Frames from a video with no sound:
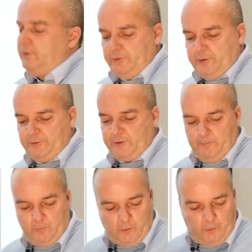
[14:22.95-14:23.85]

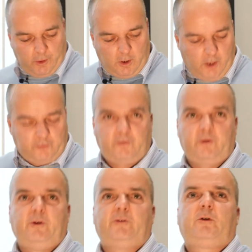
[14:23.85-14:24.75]
system, the running cost of the
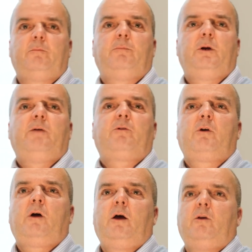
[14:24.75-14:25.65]
system, believe it
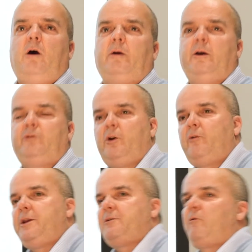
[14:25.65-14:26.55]
or not, is in the
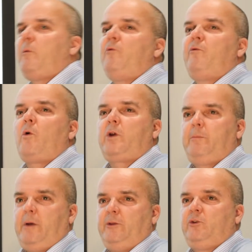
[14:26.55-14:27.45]
region of about 40
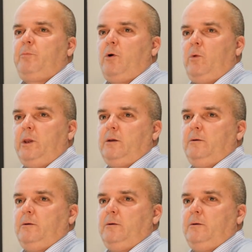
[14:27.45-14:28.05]
pence per week.